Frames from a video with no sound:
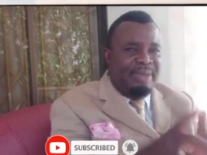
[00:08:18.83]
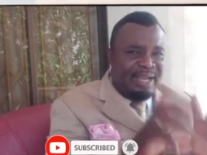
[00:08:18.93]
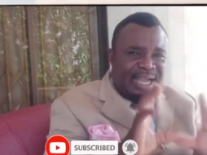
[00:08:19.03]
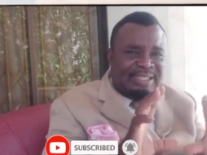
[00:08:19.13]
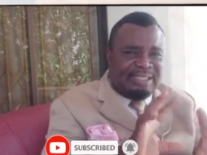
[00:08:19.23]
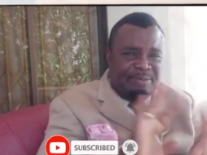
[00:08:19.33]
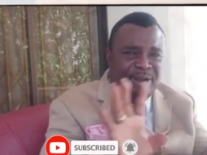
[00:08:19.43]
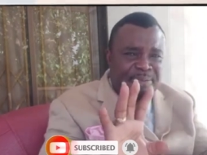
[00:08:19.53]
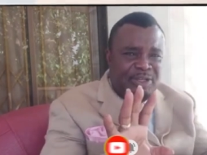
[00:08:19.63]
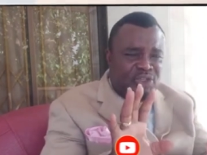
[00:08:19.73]
because some
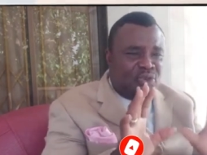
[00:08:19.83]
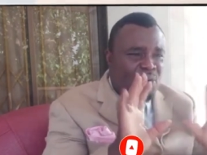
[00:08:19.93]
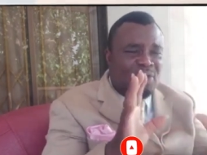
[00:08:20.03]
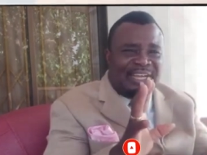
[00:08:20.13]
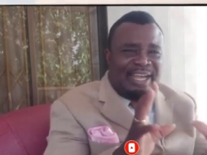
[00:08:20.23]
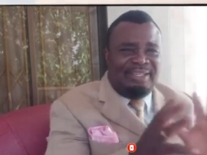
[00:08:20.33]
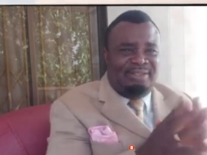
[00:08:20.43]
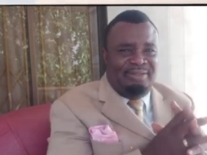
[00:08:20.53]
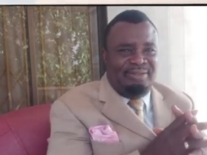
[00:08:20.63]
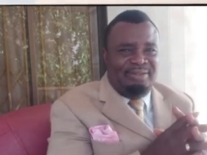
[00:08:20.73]
of means so or tie
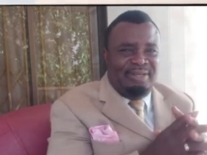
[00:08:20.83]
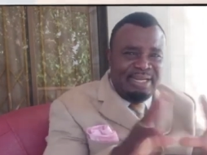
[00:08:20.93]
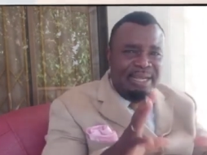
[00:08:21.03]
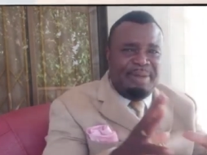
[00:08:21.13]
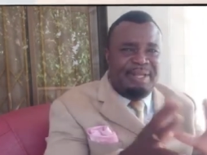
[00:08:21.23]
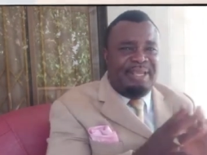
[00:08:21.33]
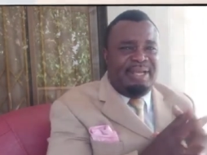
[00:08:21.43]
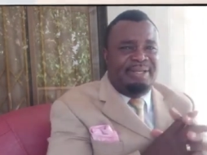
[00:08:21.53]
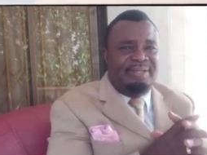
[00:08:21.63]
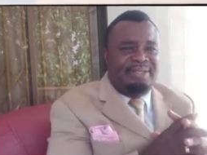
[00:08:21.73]
any
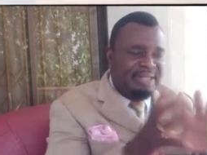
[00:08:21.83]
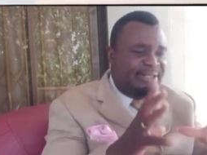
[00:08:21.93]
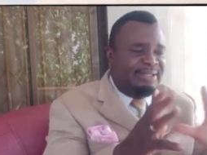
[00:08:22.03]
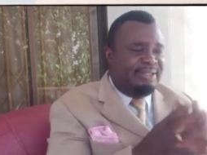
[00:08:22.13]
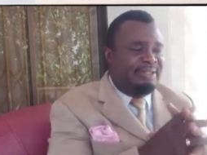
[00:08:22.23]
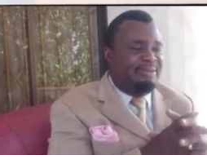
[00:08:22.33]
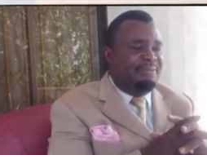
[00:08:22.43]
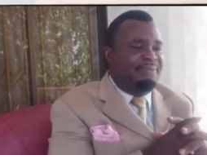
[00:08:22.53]
America near Titi.